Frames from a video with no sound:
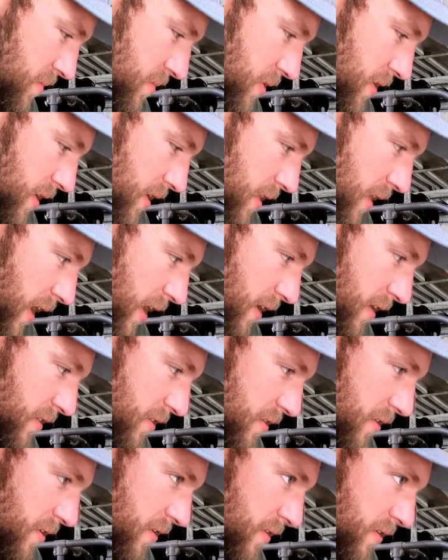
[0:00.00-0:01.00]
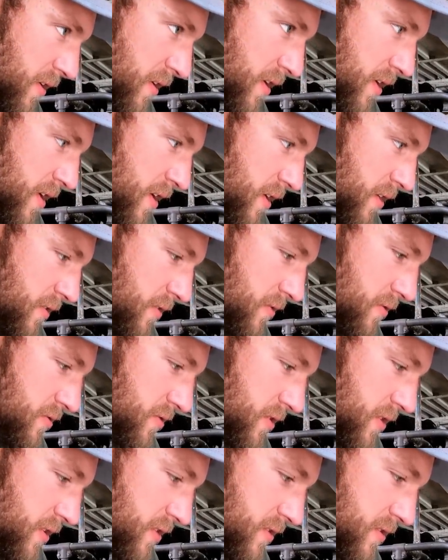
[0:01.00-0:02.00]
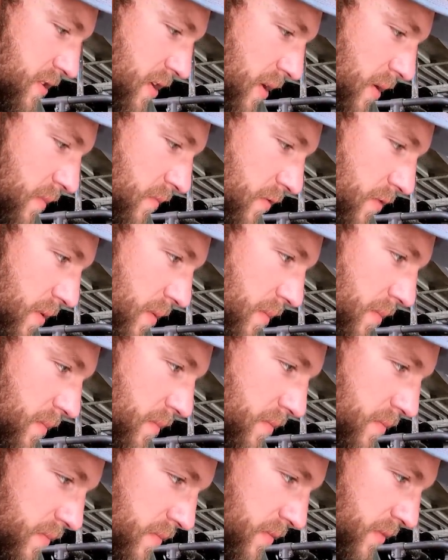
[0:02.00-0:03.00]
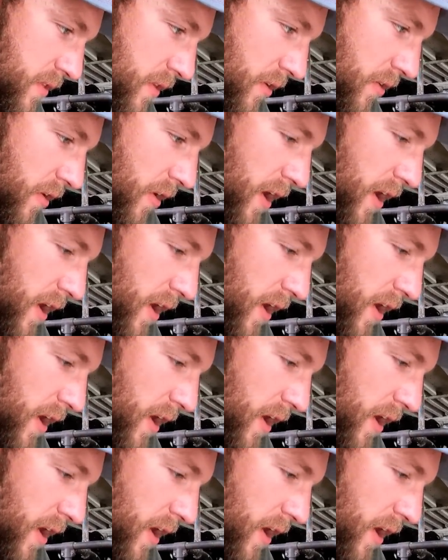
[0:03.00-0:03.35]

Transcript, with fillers: but a lot of their nutrients come from the